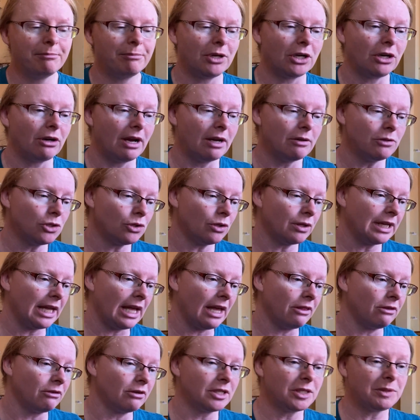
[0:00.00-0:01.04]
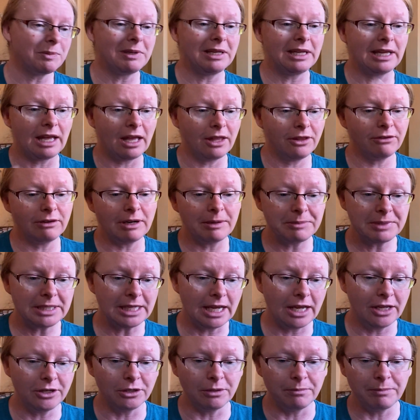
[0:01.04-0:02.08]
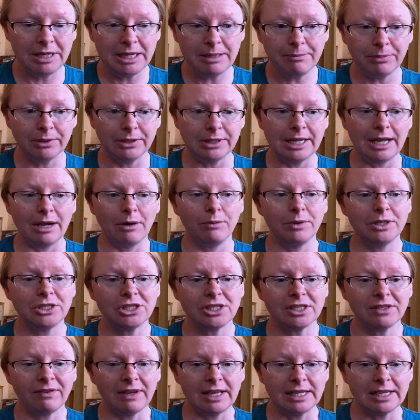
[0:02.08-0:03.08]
but our outdoor gatherings, we can gather up to 100 people now, which is